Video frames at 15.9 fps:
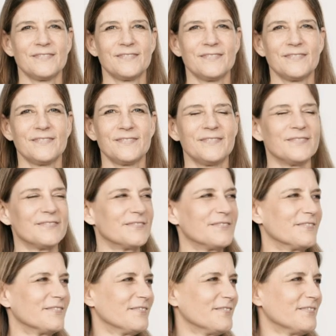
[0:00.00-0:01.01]

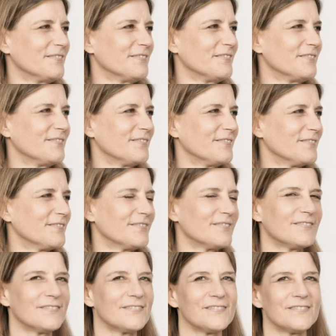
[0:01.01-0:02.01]

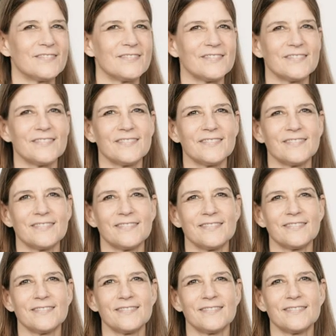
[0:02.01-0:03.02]

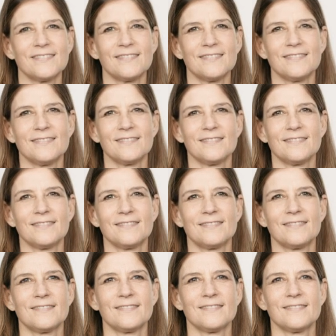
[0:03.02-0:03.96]
No words are spoken by the person on screen.